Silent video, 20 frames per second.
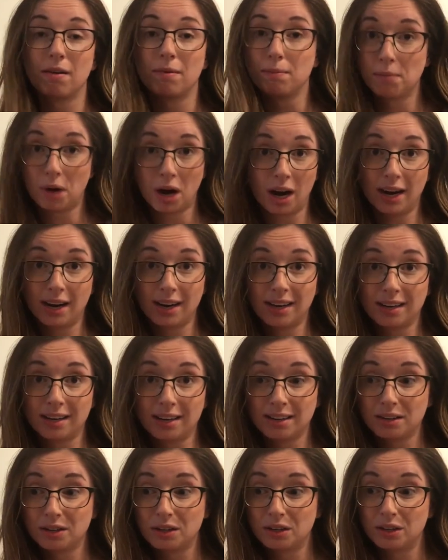
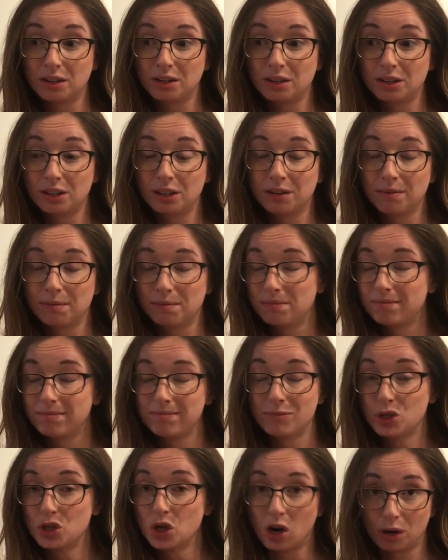My
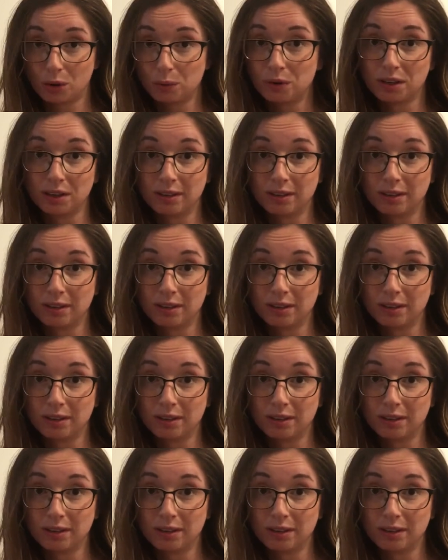genre